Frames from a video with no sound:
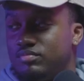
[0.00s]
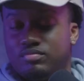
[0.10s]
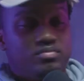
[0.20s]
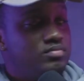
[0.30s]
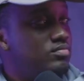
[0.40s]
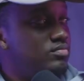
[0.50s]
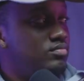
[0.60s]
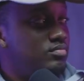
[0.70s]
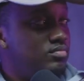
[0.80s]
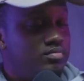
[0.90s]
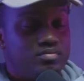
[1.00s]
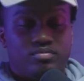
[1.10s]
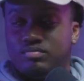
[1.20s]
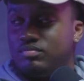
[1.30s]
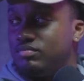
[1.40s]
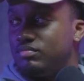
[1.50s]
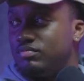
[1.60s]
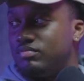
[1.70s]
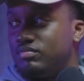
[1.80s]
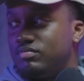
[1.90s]
Danger zone. Mm.
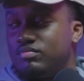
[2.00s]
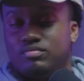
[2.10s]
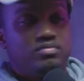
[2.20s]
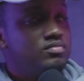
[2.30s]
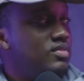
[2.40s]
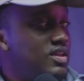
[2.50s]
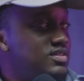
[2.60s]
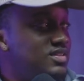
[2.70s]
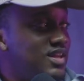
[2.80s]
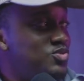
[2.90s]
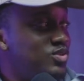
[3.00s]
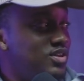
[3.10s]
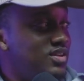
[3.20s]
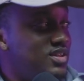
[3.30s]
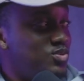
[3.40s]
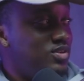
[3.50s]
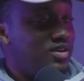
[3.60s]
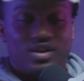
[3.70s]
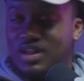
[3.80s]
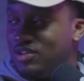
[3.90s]
That's really good. That's a really
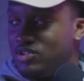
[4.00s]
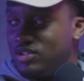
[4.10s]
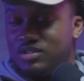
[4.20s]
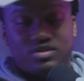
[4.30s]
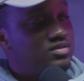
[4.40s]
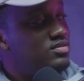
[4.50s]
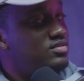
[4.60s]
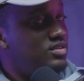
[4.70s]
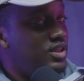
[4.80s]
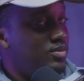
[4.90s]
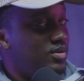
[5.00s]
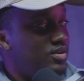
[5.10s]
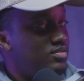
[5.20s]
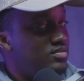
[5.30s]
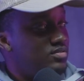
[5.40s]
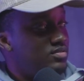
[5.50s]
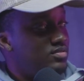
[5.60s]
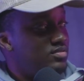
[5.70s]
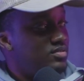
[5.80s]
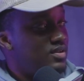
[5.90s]
good analogy. Think about.
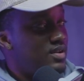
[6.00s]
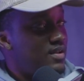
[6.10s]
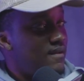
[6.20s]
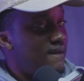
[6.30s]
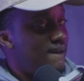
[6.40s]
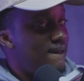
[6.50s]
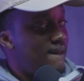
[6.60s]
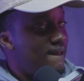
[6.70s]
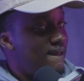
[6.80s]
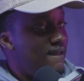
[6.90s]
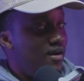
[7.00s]
I wanted to ask you guys a question.